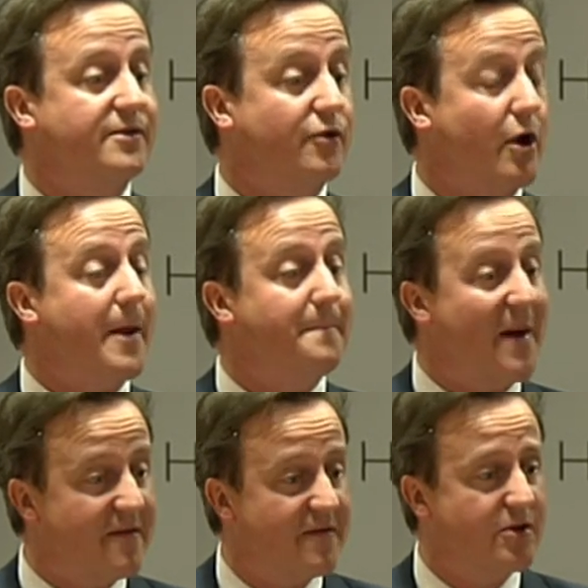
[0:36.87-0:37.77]
of a great
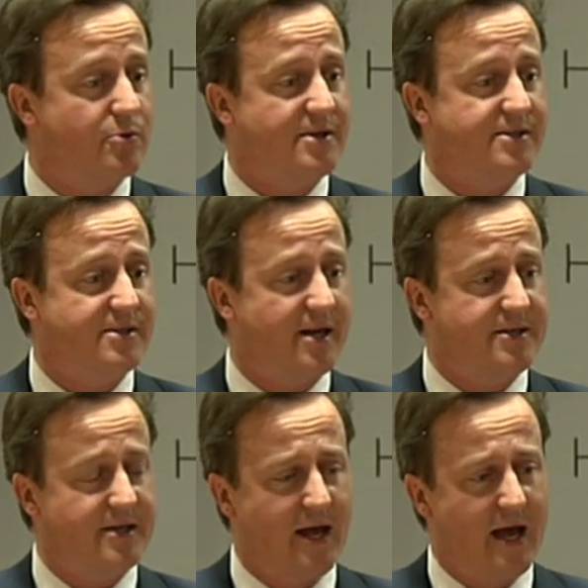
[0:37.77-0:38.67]
benefit to our
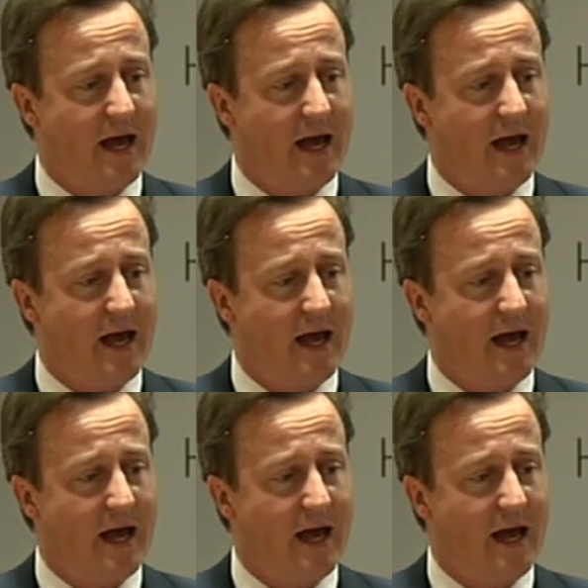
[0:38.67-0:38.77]
society,